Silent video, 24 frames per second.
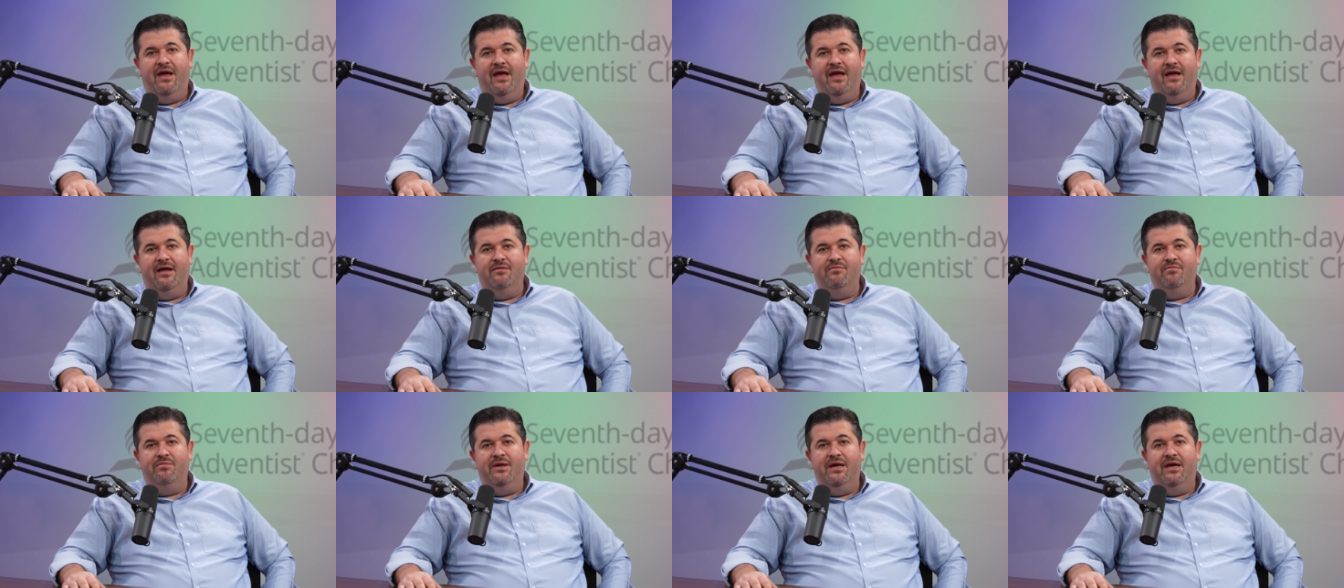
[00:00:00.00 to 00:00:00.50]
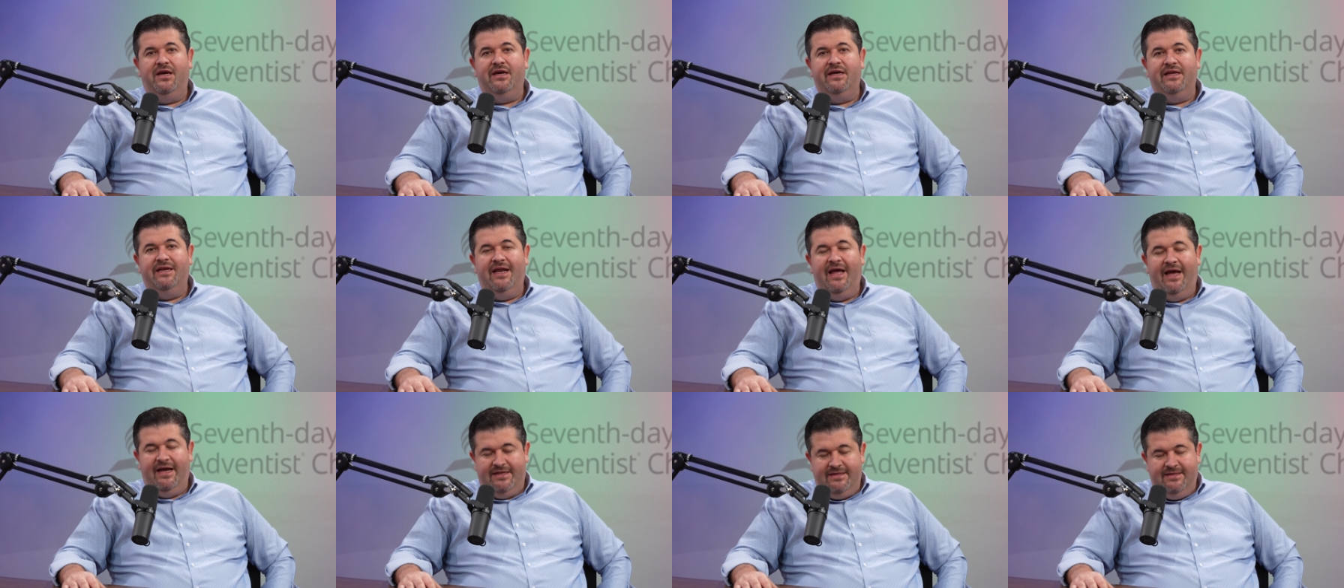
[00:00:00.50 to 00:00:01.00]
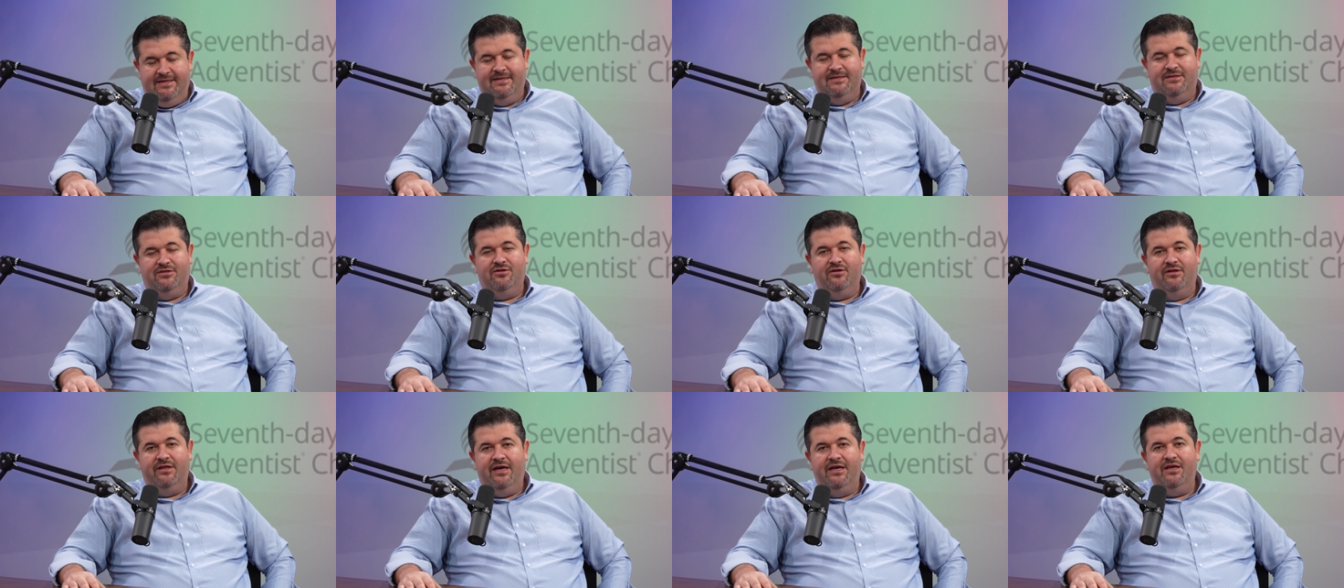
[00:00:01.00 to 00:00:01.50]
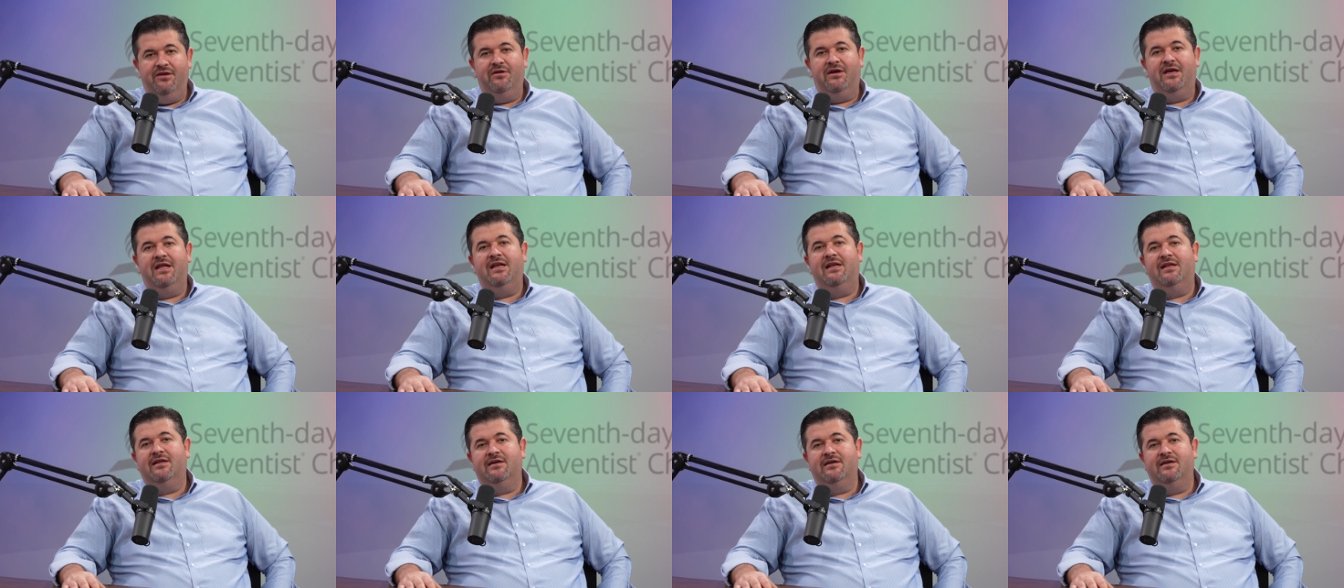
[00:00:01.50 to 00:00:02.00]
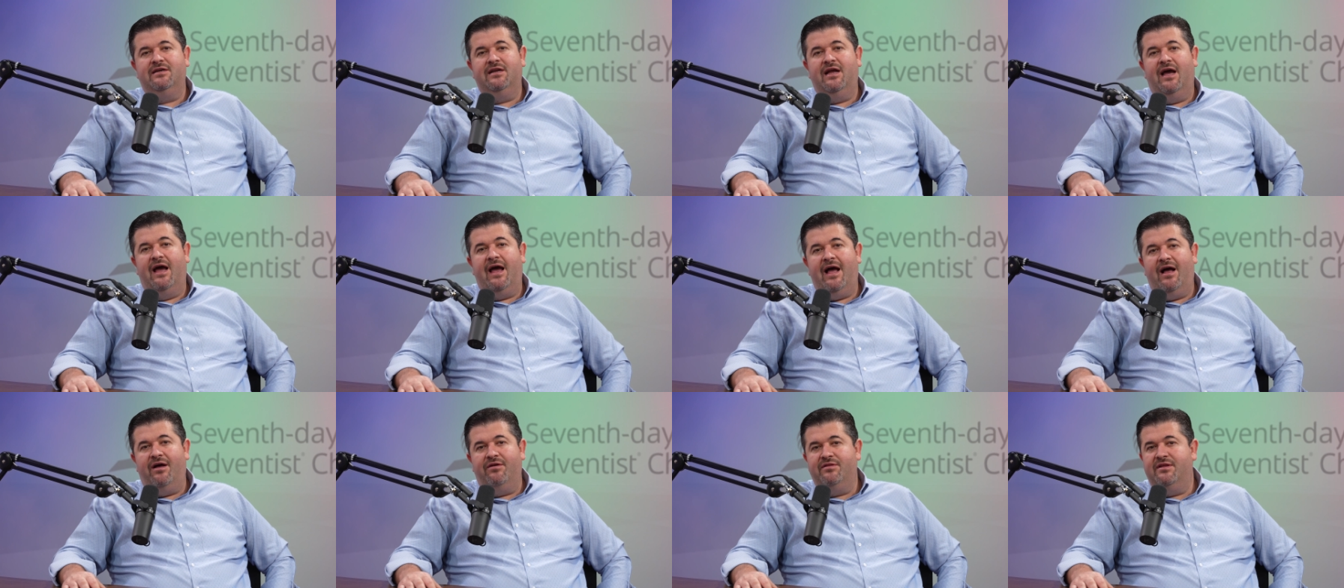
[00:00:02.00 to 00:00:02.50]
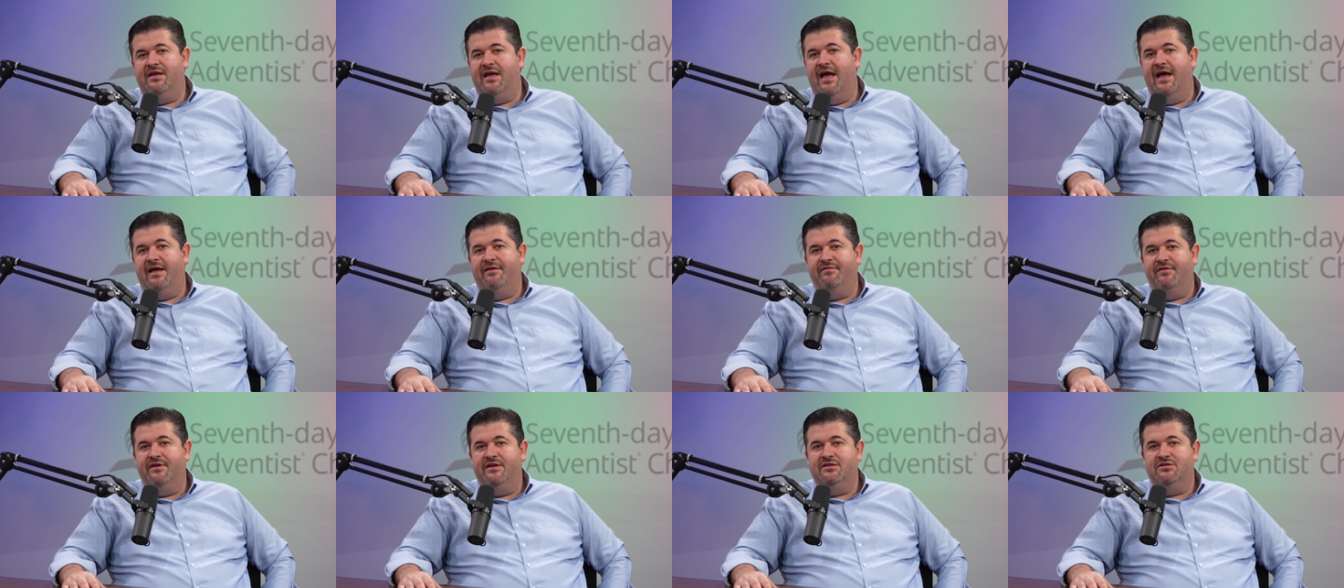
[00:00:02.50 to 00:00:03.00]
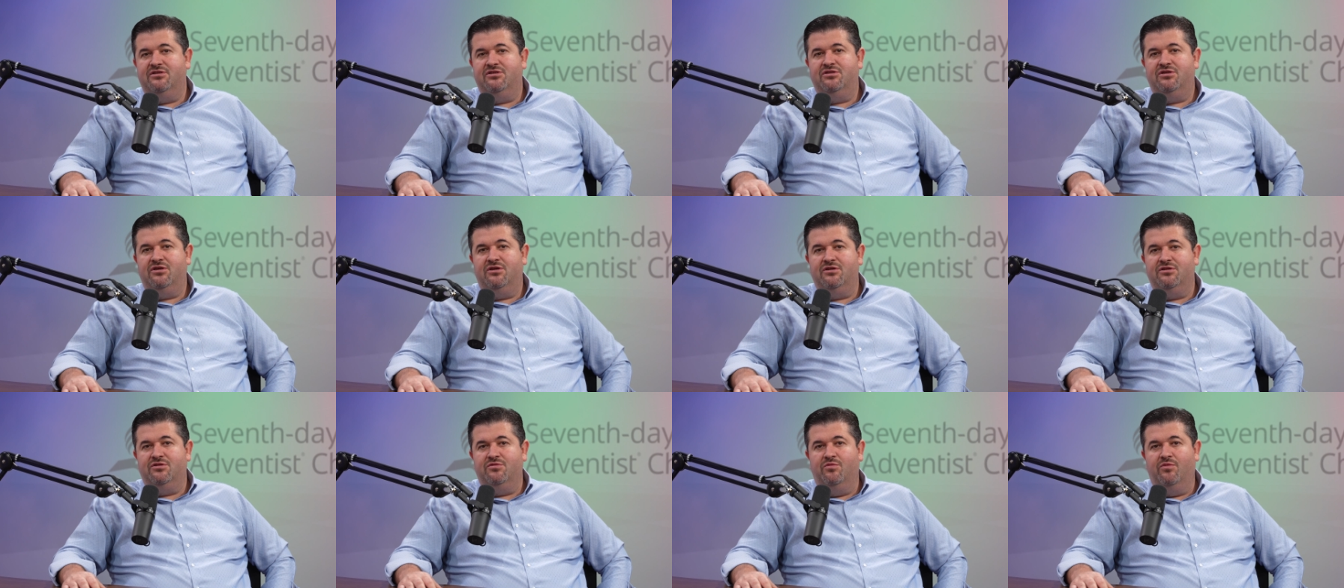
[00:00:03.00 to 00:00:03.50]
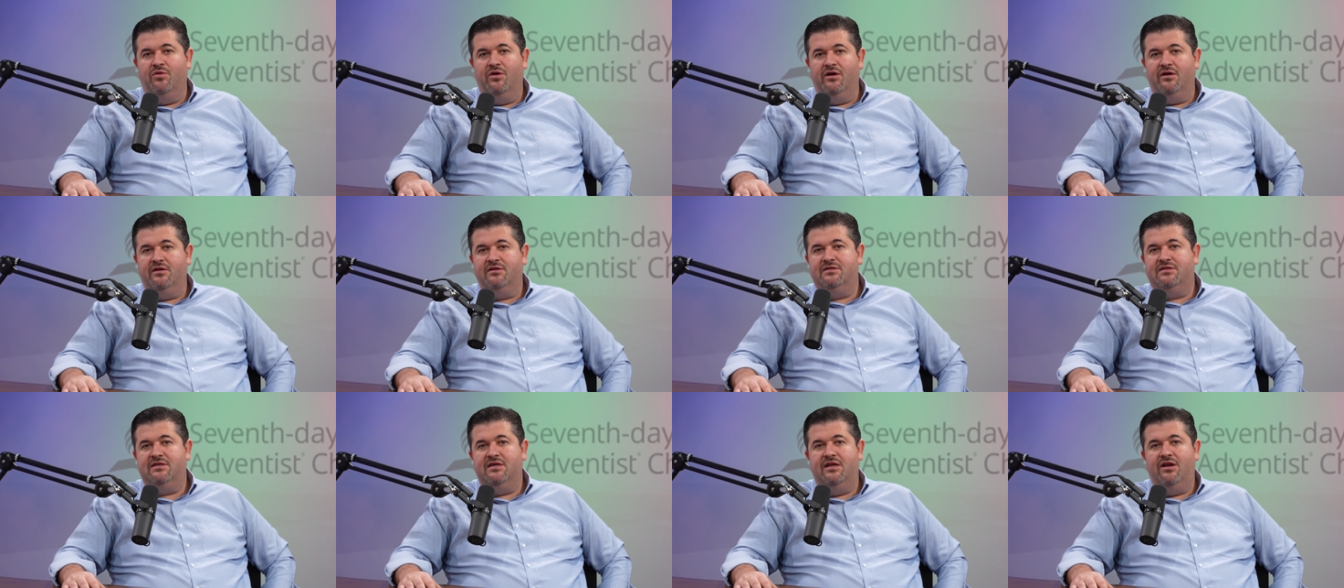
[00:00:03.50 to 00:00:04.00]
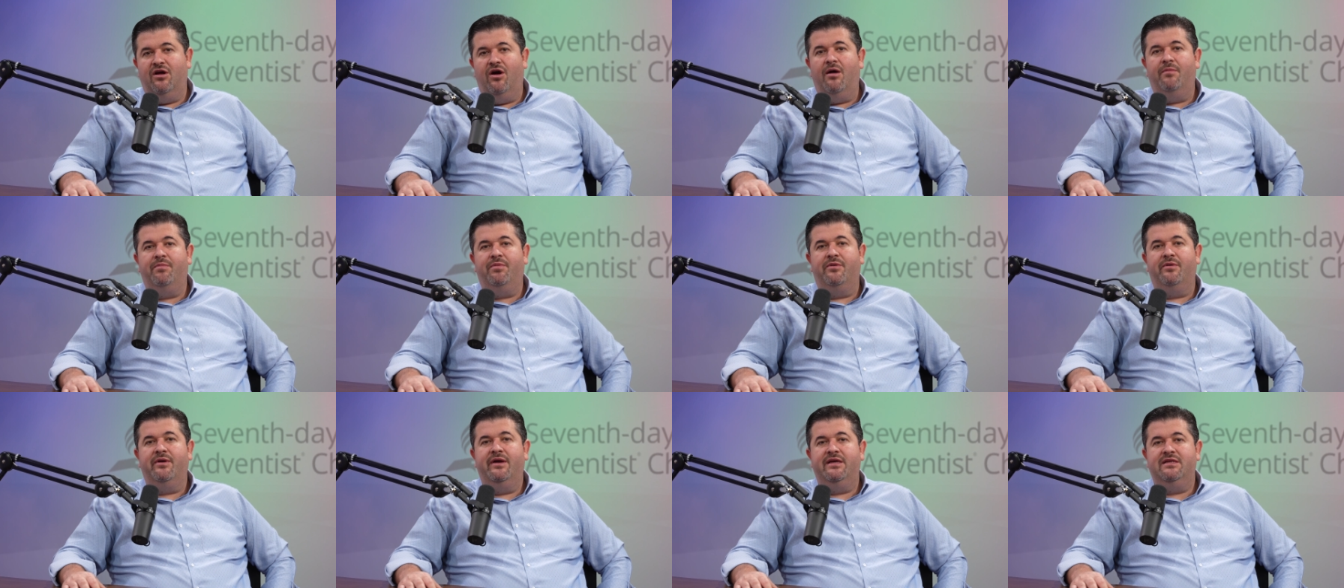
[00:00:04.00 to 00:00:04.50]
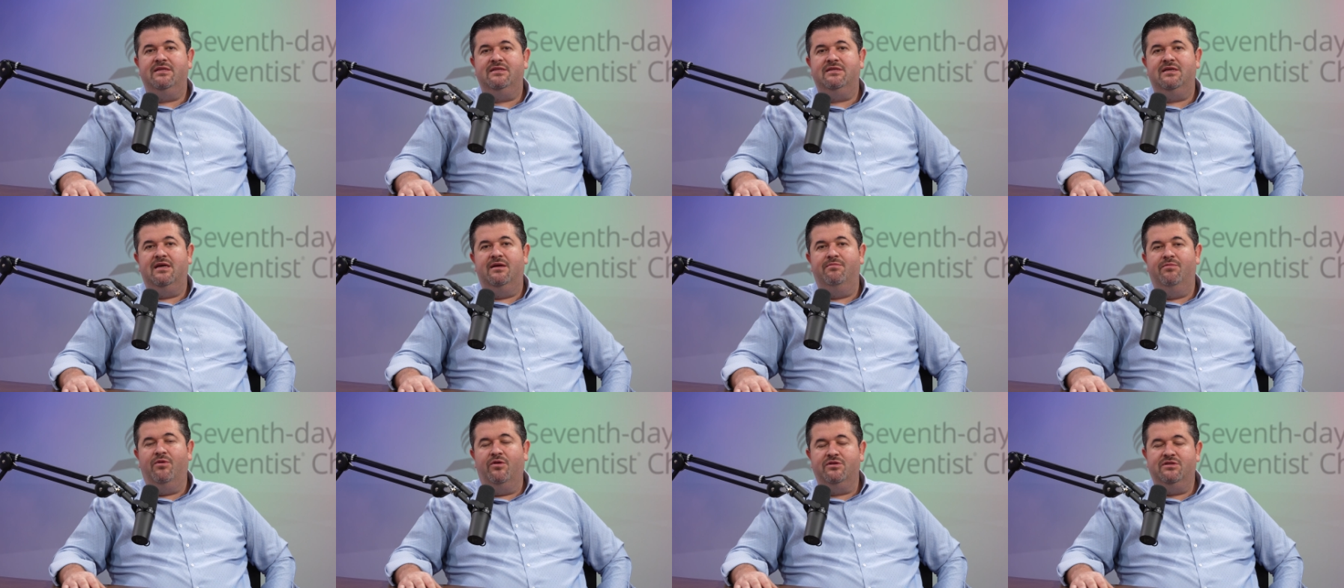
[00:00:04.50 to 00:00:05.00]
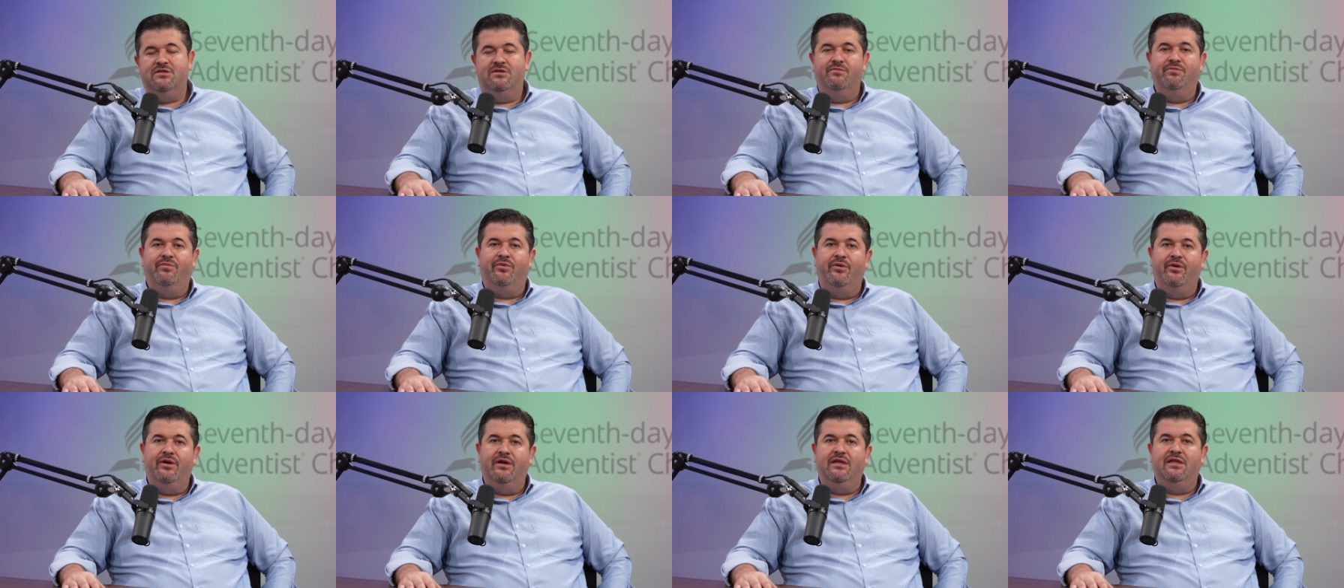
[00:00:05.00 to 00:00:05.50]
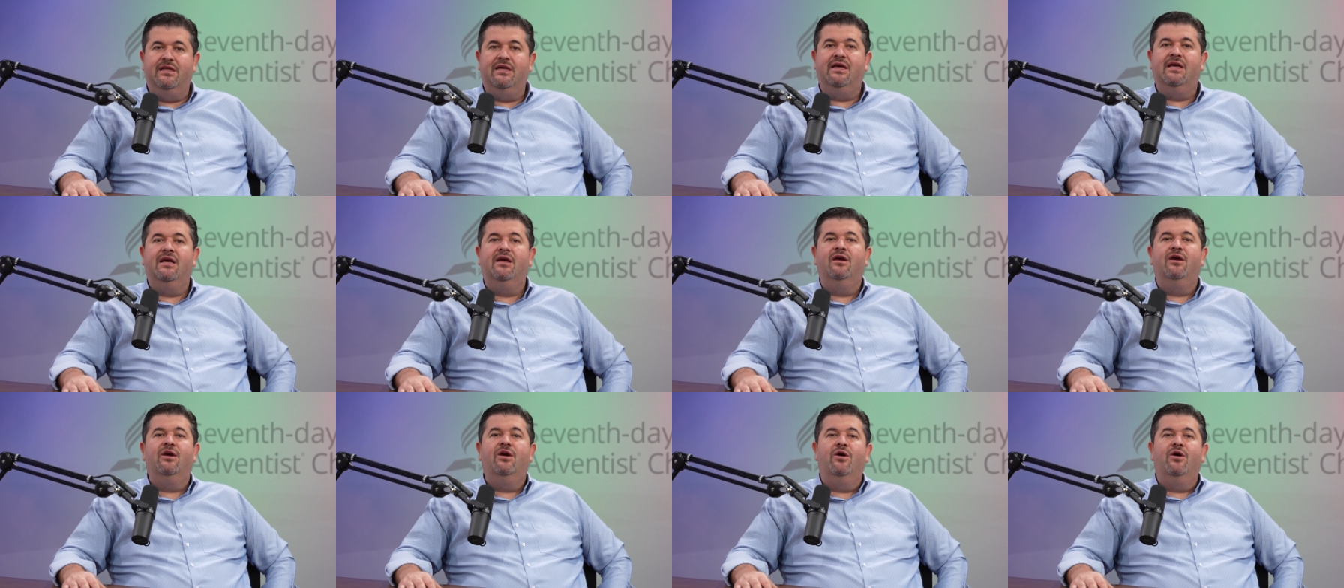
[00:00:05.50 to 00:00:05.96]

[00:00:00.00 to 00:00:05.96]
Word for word: and be connected so that you can learn how the Adventist Church works and operates, and most importantly,